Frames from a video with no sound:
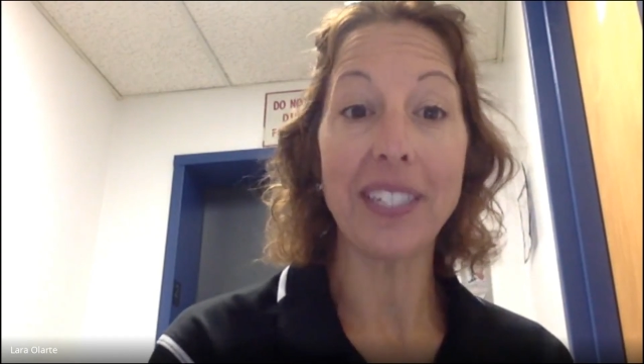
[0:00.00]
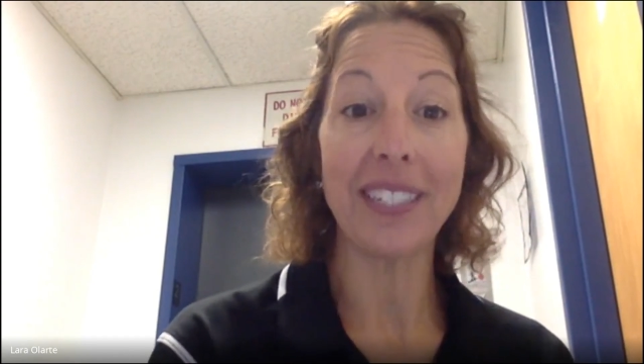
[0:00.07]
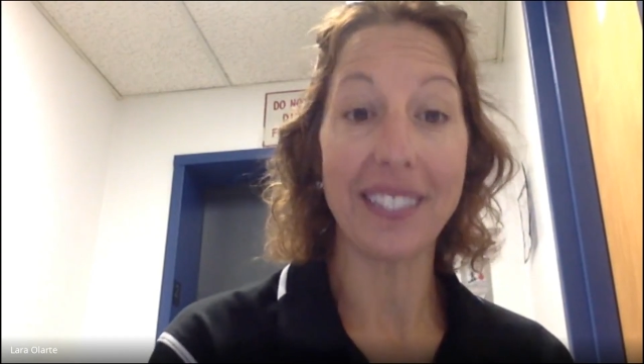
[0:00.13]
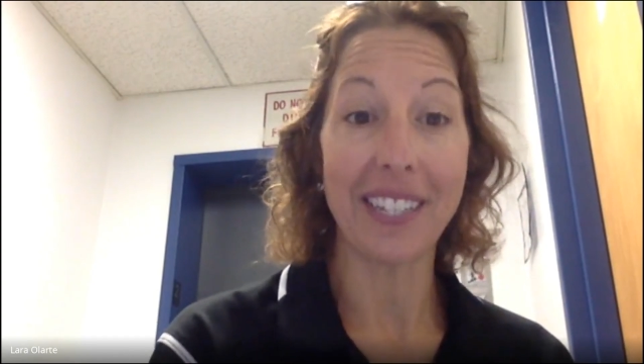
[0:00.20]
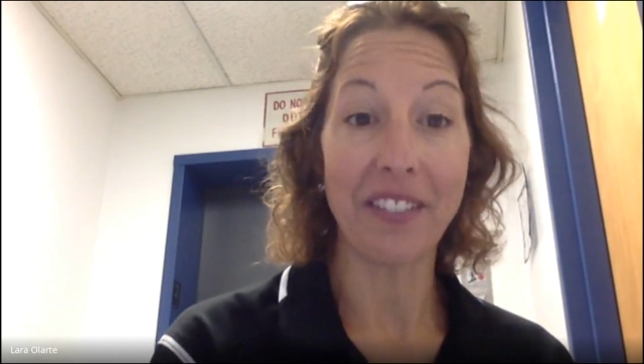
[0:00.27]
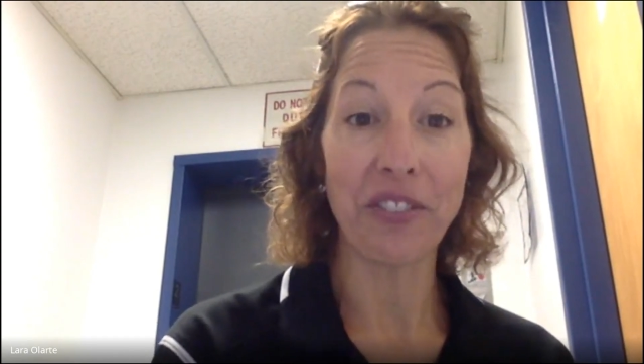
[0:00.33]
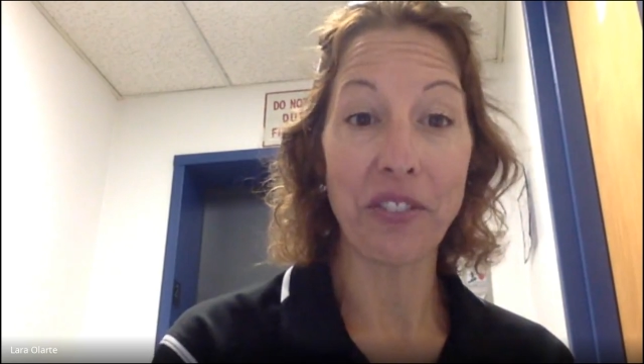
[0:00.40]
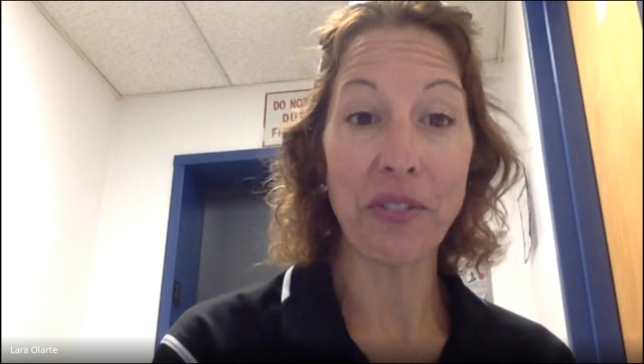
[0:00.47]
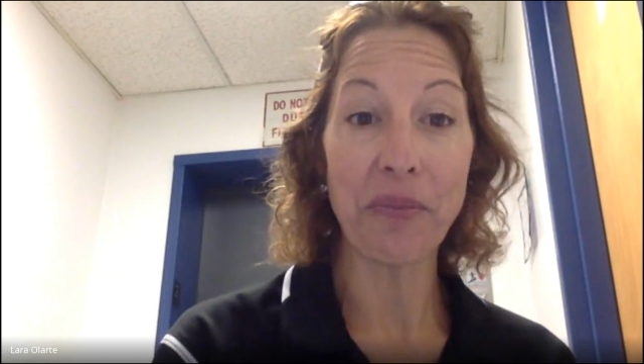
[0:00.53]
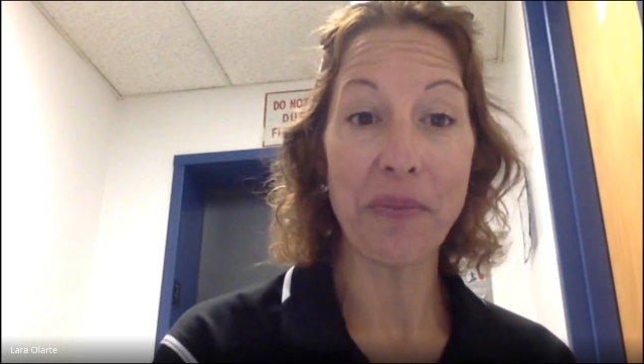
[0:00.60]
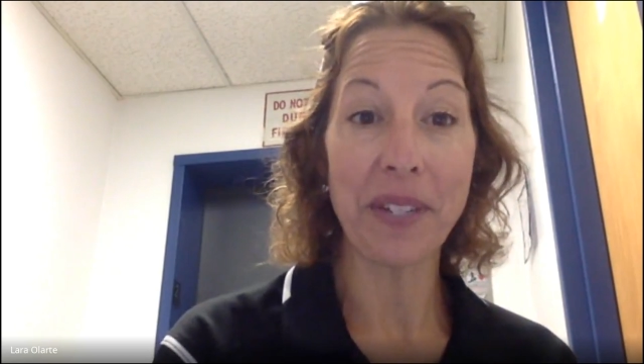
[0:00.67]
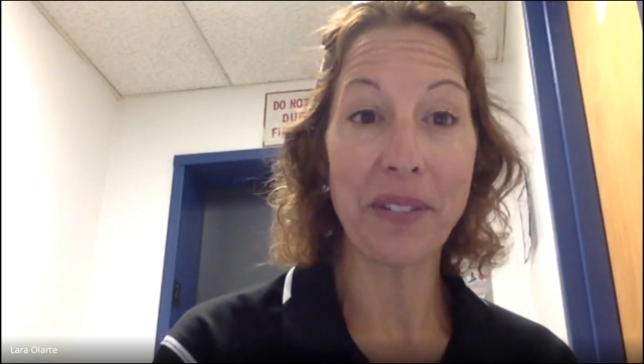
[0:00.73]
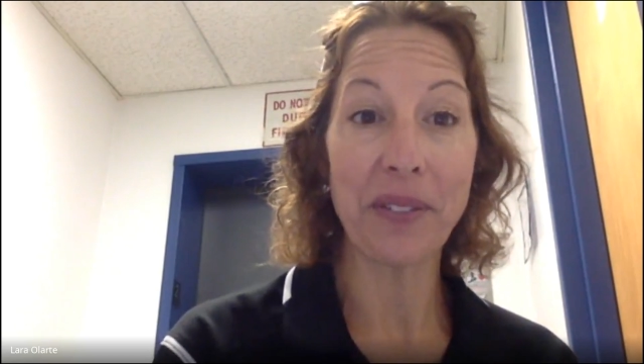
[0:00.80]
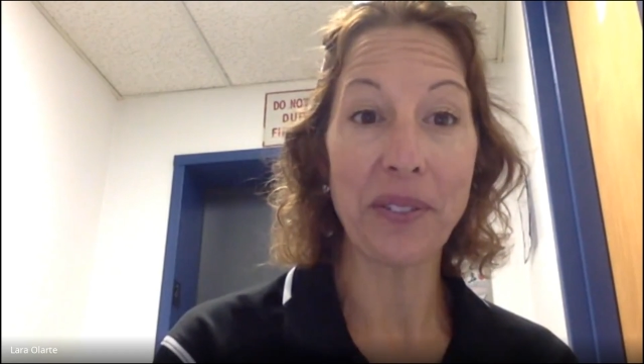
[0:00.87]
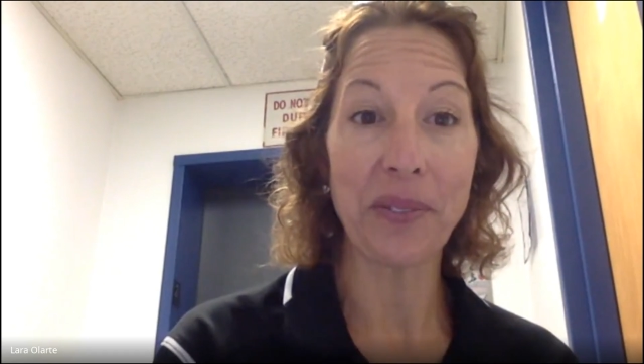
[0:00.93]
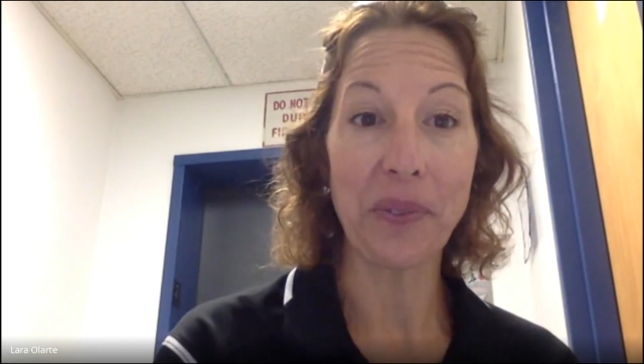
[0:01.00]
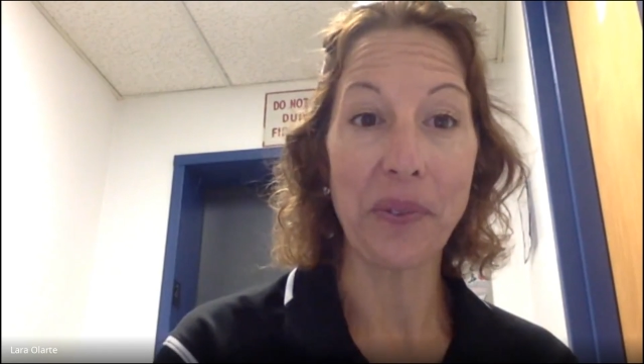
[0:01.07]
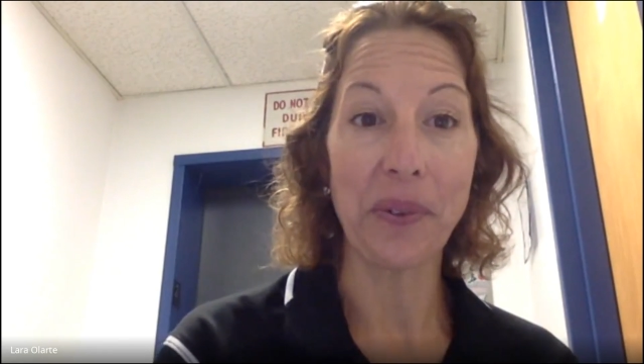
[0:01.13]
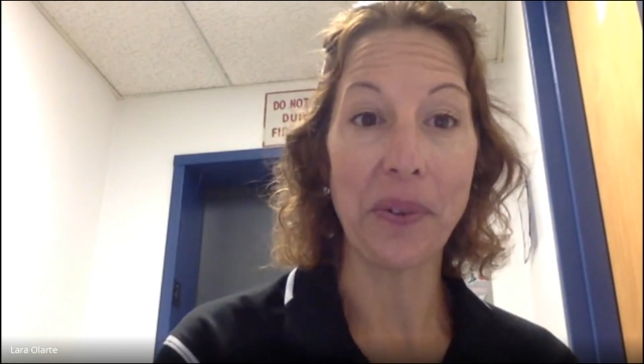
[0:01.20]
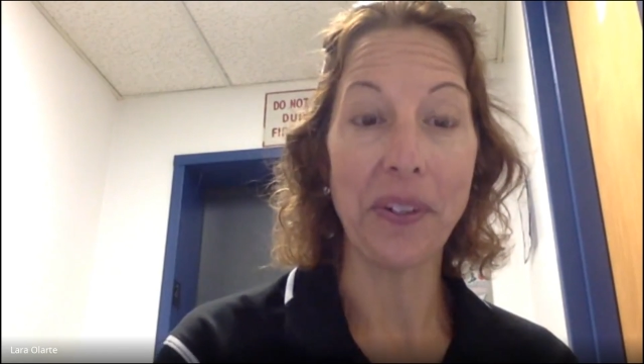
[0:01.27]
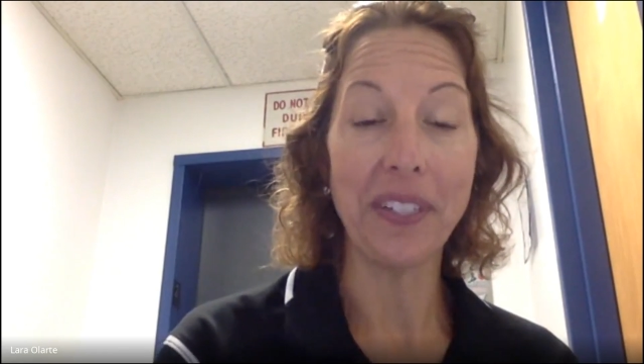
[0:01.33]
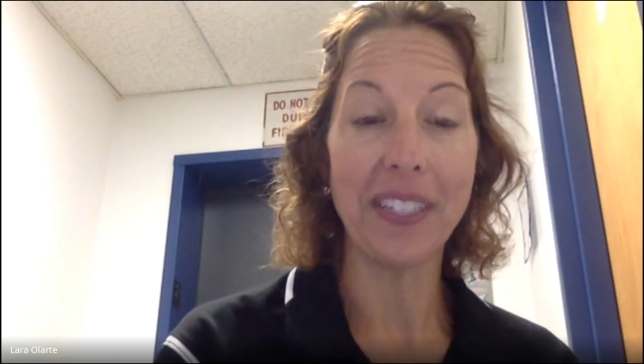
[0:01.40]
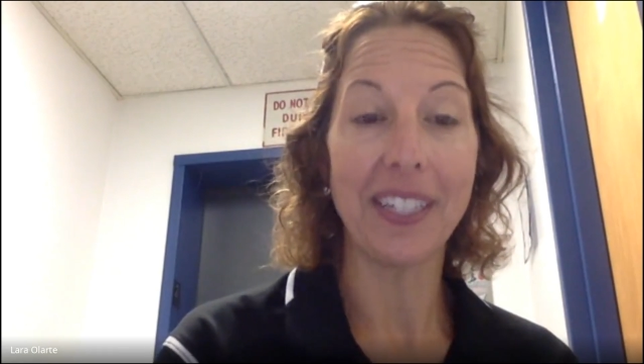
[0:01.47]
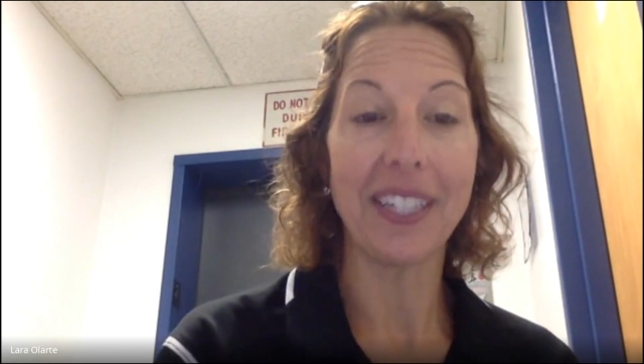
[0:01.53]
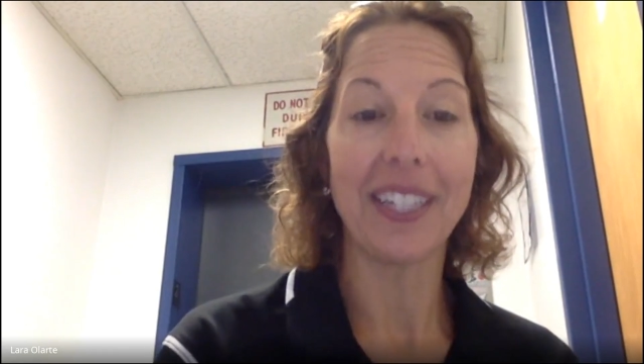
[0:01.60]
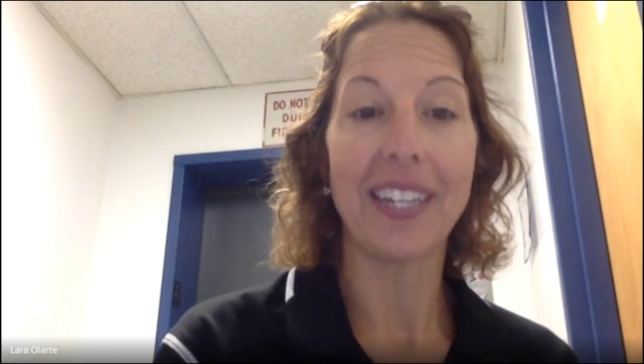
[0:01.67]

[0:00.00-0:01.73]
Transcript: to Central Middle School